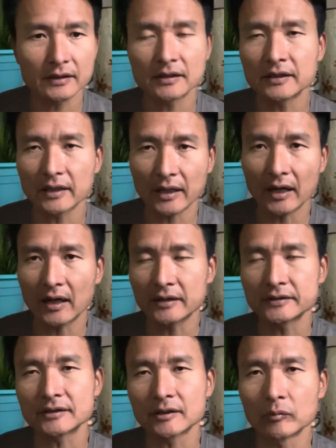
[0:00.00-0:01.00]
He added
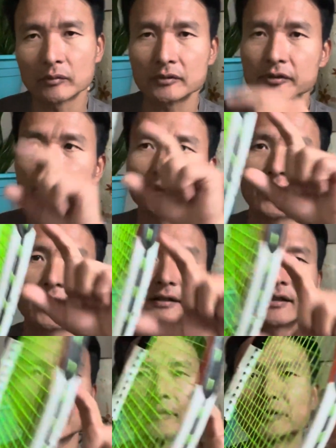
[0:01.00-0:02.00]
some lead
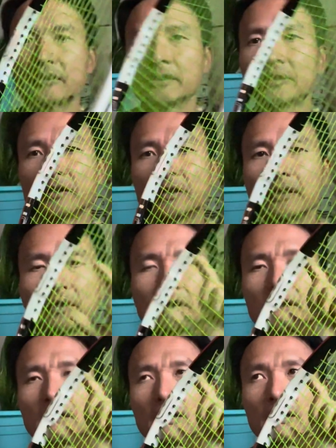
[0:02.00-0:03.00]
tapes here,
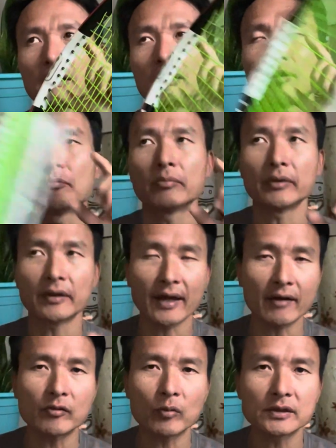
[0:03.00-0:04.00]
but
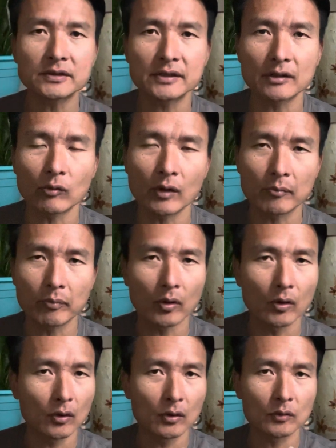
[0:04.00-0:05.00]
every once in a while,
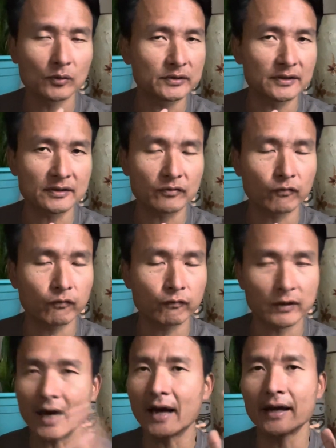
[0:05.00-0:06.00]
ball will just
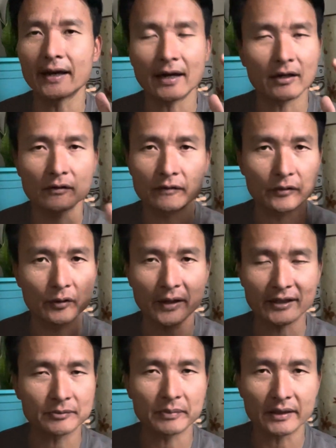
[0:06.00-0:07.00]
fly out of your
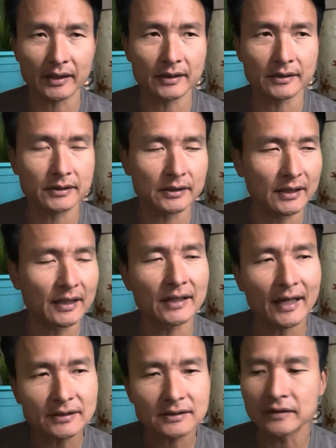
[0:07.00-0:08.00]
expectation, and
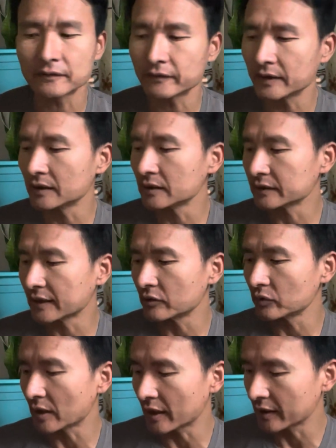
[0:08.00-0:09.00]
that's the feel that you
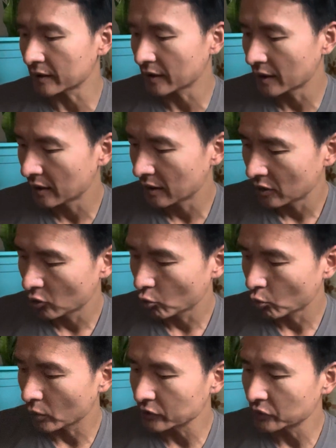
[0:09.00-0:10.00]
get
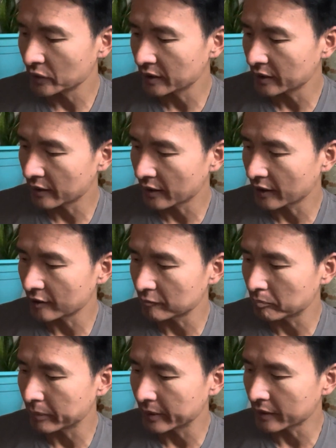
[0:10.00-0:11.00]
when you hit a
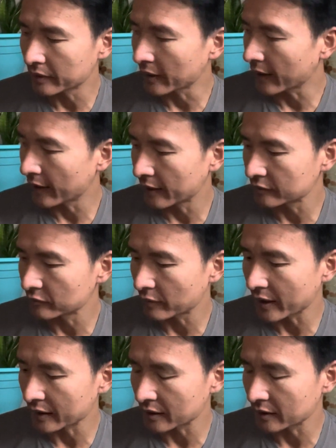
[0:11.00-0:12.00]
bigger head
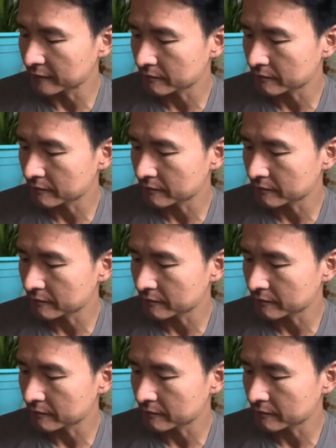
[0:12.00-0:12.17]
racket.